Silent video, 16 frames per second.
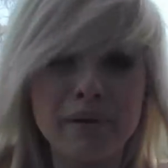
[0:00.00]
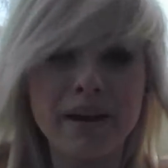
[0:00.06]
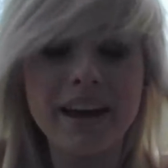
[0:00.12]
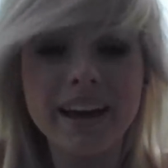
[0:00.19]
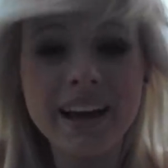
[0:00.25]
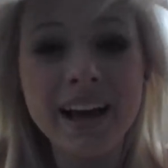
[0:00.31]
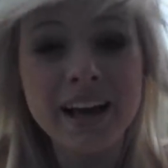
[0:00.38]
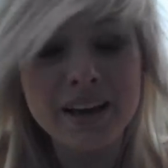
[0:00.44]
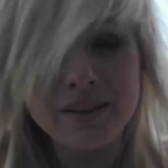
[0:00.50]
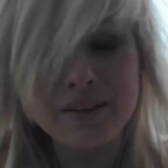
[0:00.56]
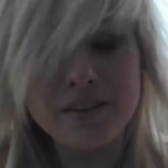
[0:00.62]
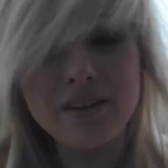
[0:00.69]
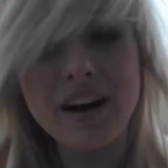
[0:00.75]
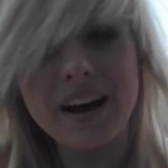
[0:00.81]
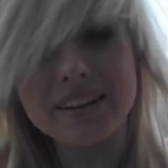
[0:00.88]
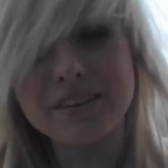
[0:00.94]
big.
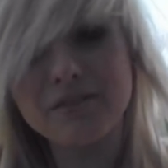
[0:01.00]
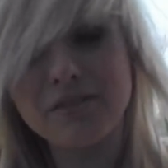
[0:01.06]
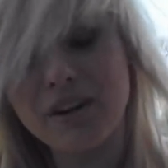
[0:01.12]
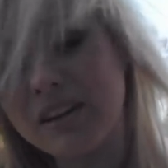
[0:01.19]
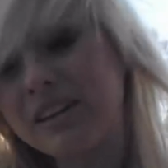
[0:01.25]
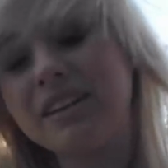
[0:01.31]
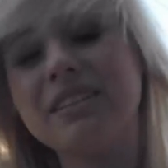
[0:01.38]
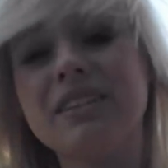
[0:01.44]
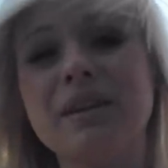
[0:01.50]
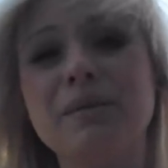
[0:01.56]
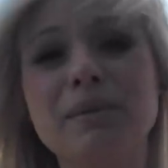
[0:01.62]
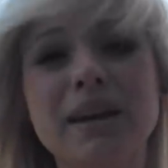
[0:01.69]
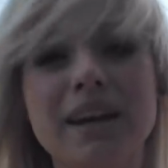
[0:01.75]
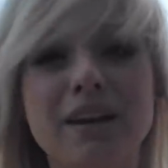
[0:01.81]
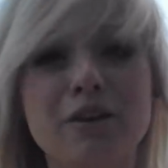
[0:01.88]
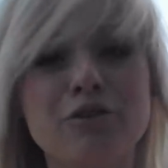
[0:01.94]
You guys have only
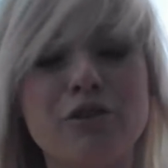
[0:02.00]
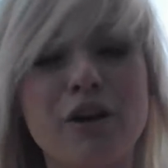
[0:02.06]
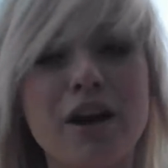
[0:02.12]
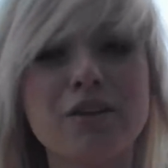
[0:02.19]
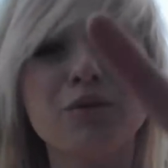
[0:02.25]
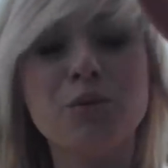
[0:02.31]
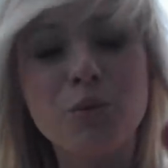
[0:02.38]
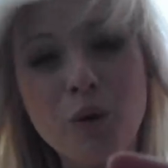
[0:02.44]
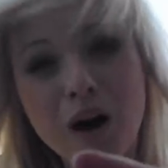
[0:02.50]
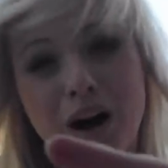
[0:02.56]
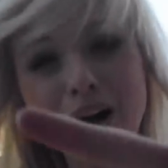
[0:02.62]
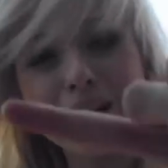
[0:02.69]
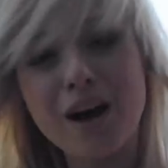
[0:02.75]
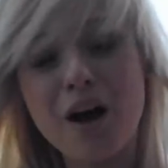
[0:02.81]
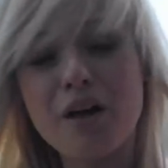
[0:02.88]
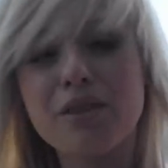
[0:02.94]
seen me in a dress
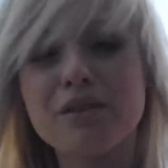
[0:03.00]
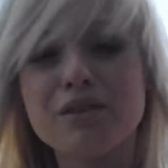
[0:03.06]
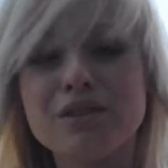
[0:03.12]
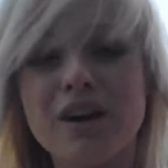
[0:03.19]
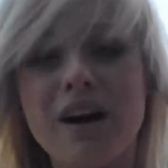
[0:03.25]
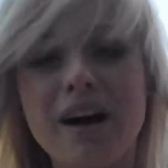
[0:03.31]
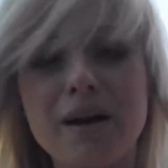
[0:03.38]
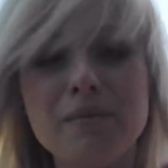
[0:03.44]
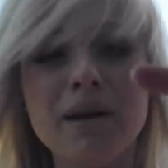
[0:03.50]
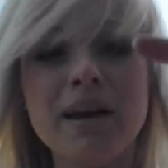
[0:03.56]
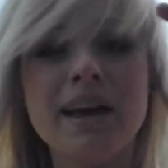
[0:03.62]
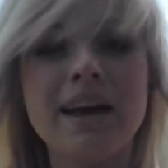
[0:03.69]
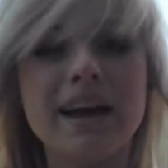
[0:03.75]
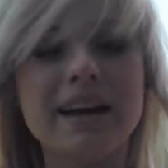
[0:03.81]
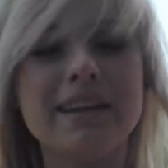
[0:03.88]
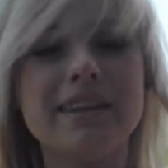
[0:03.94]
one other time,
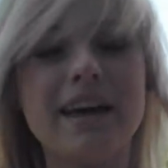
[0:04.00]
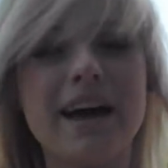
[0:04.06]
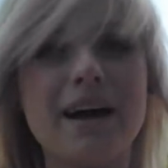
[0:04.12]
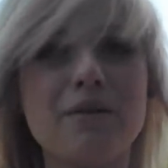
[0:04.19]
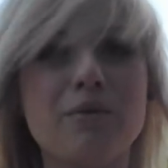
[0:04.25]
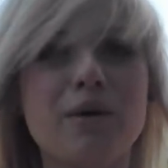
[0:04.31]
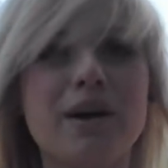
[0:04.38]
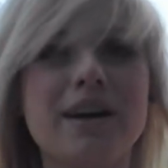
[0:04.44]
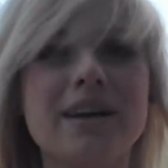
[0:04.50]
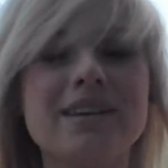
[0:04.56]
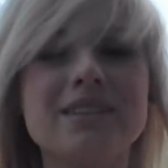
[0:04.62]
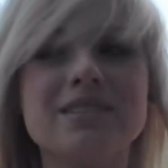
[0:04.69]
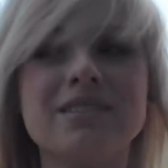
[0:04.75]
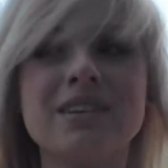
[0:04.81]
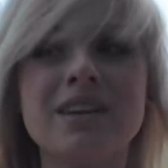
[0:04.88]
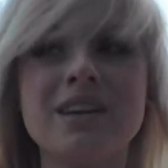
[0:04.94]
and that
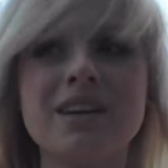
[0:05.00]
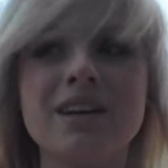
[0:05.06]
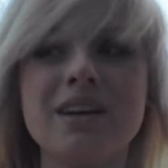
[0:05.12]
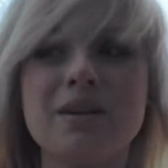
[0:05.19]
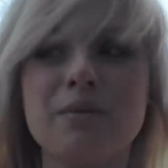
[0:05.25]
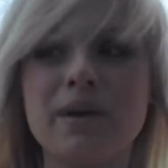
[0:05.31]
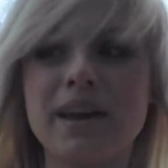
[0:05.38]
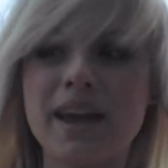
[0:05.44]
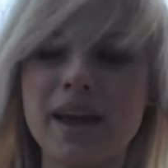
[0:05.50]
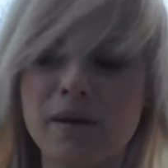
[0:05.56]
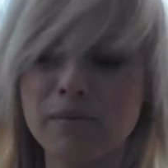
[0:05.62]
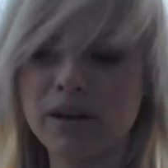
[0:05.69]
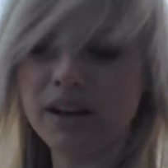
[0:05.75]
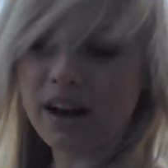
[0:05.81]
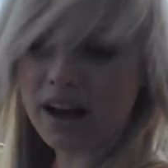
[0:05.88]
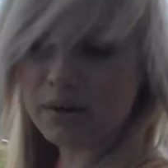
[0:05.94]
was when
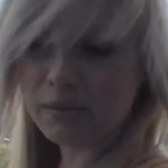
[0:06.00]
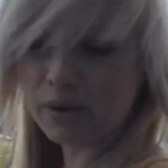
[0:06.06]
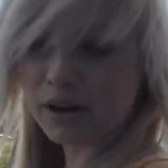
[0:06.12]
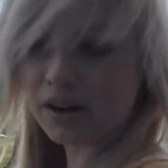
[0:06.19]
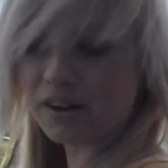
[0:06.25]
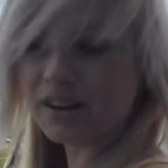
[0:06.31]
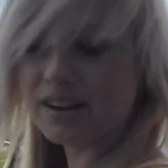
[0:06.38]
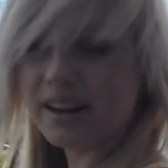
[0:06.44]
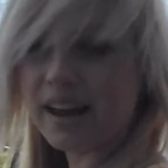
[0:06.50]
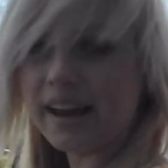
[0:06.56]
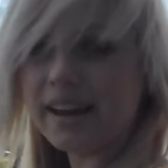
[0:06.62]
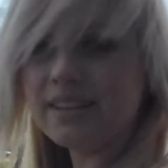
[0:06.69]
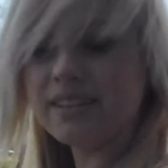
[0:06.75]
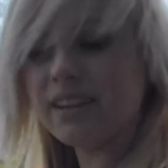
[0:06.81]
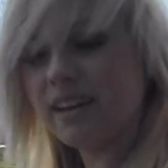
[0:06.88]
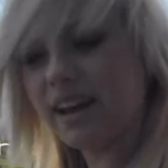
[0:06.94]
Cameron and I went on a
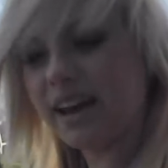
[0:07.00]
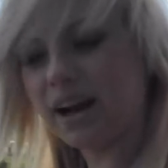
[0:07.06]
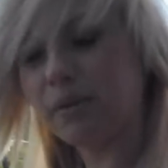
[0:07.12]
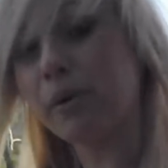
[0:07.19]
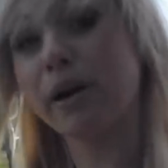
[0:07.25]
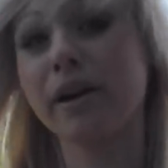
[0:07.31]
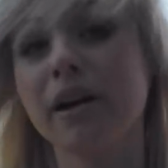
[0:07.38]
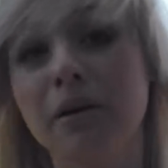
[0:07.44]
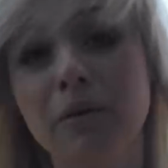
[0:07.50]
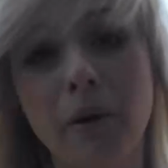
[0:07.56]
date, and I'm wearing a